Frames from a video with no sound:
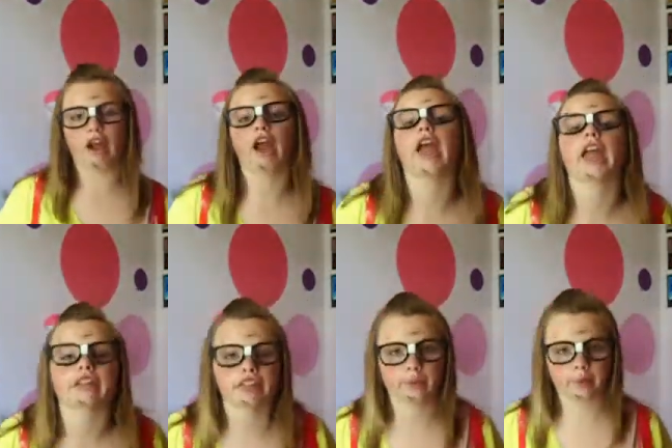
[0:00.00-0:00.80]
Alright,
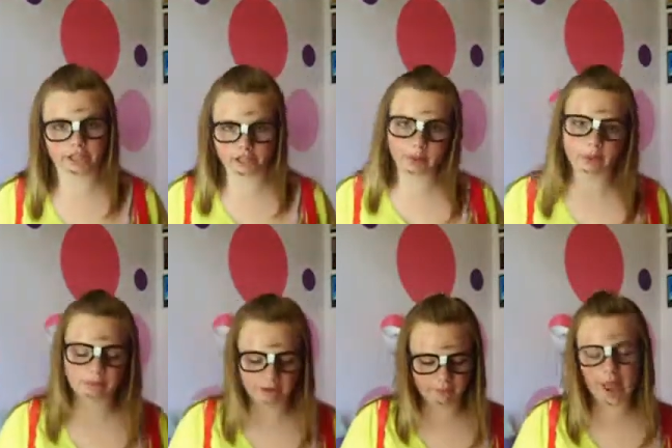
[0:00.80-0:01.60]
so here goes
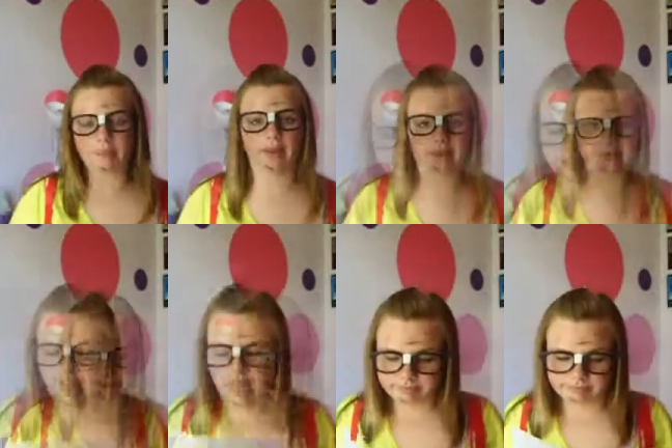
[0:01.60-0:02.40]
my map.
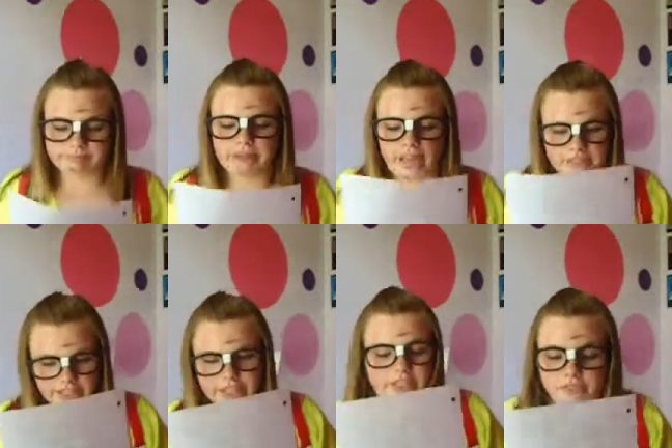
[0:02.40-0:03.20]
Yeah, map.
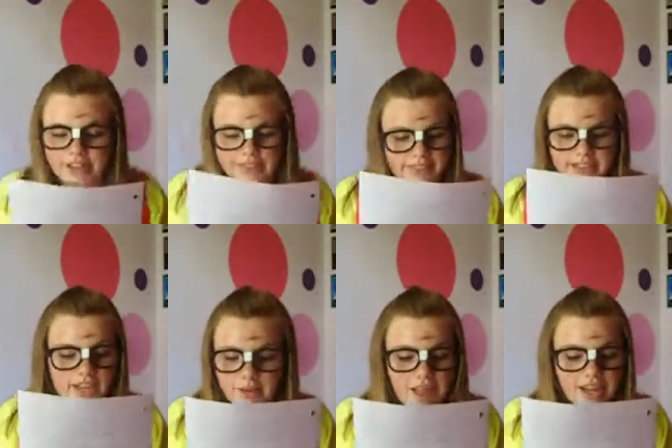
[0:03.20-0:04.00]
It's a fun
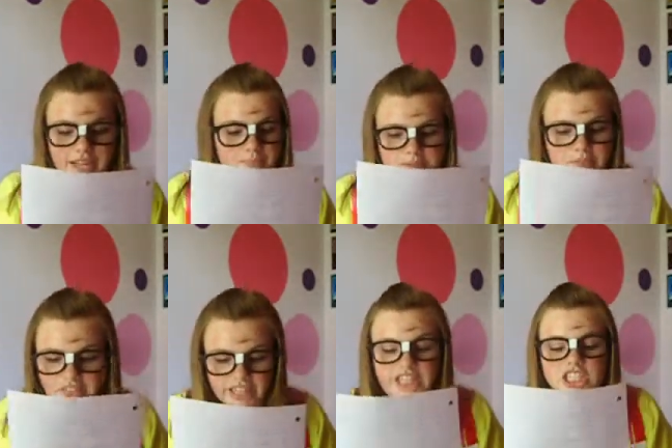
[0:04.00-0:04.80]
thing. You might just build
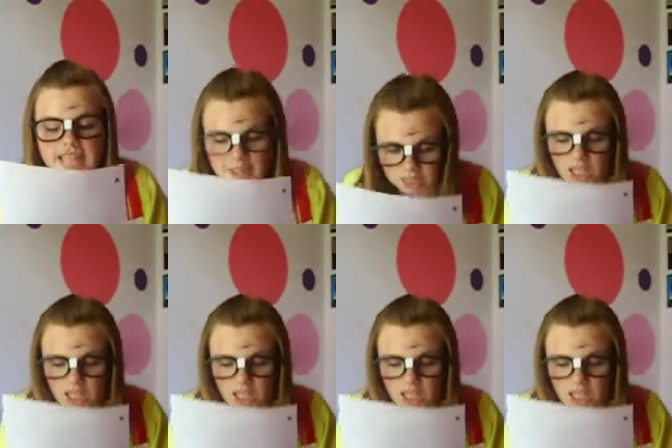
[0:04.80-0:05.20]
a little bit of